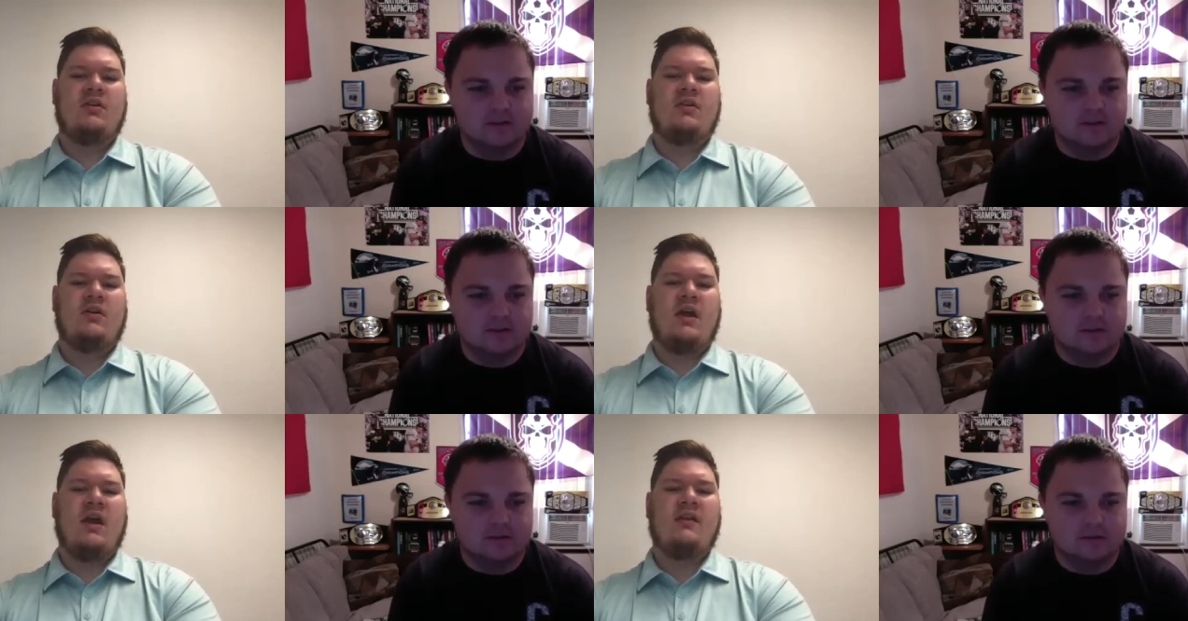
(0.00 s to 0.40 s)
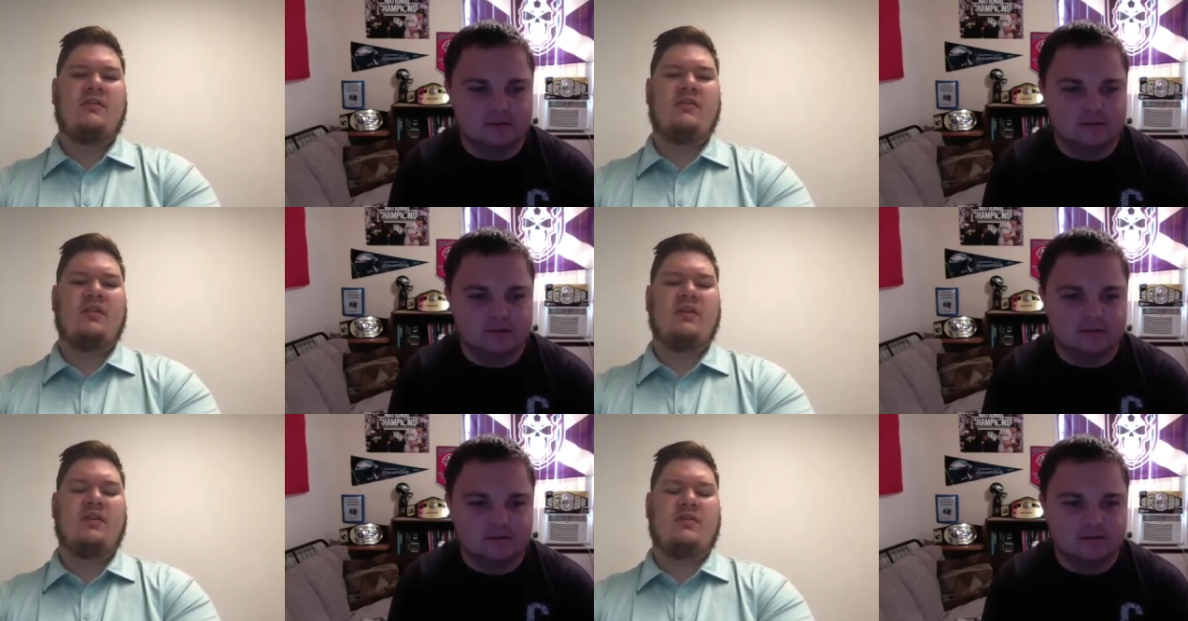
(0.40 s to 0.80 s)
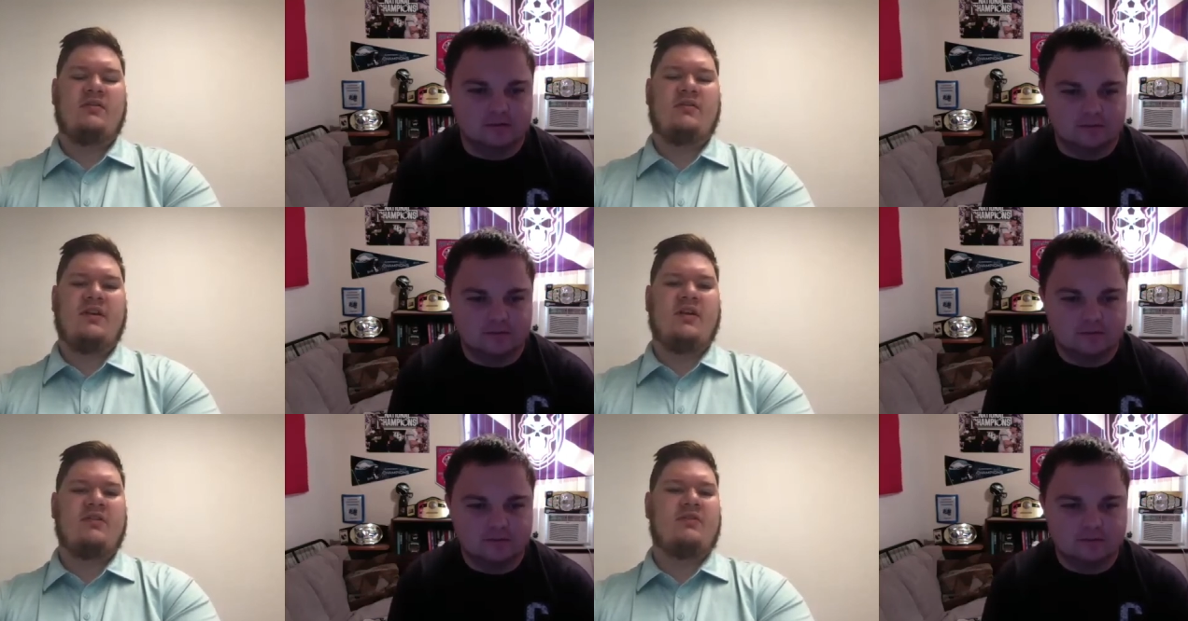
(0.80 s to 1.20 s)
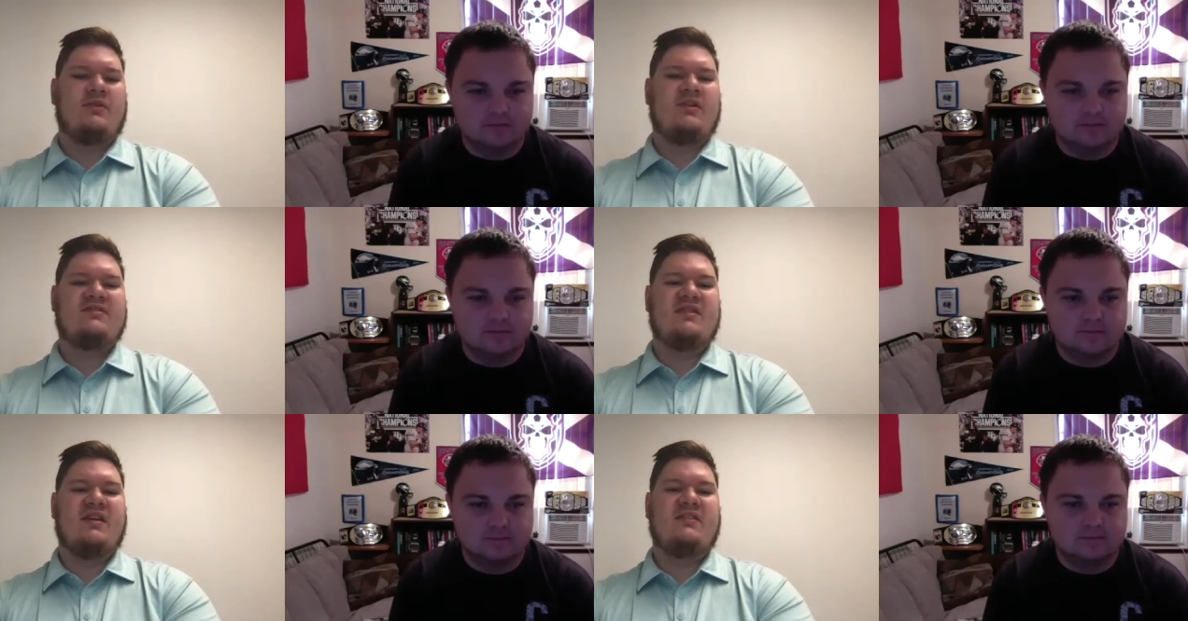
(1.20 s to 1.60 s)
Speaker 1: and the the other
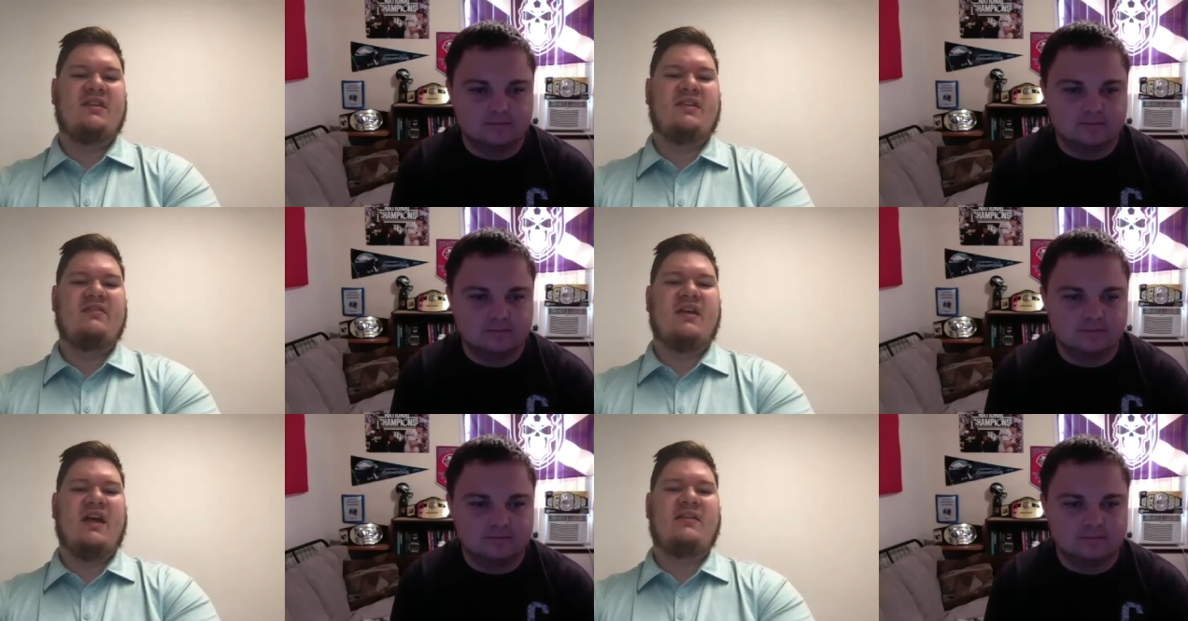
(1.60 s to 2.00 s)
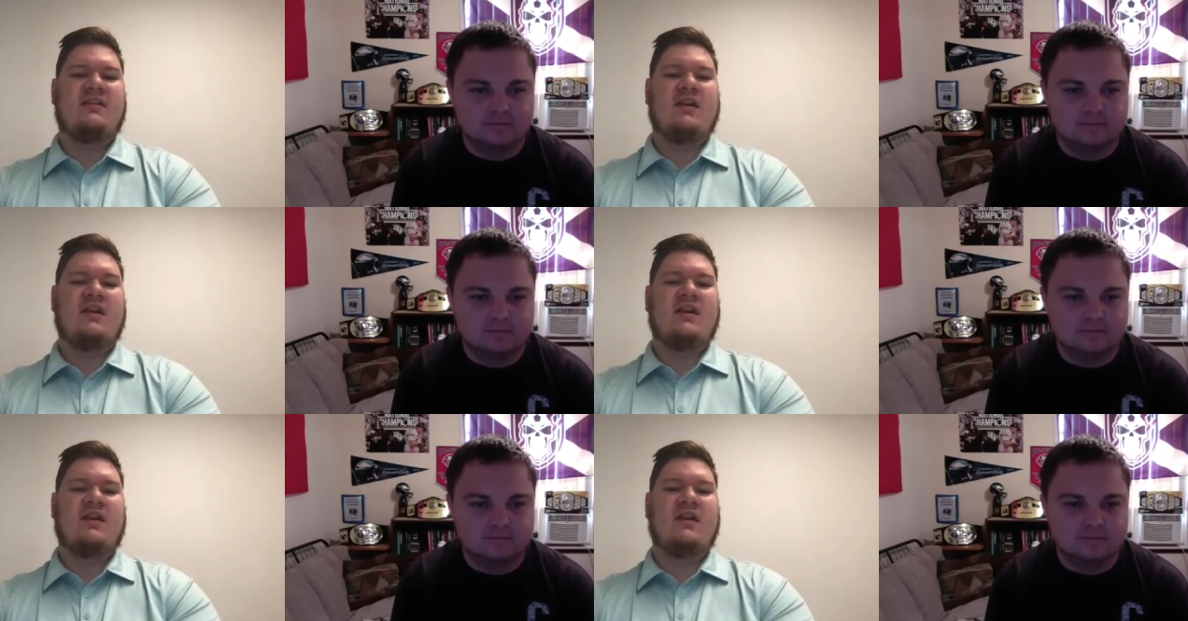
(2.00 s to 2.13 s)
reason they did that,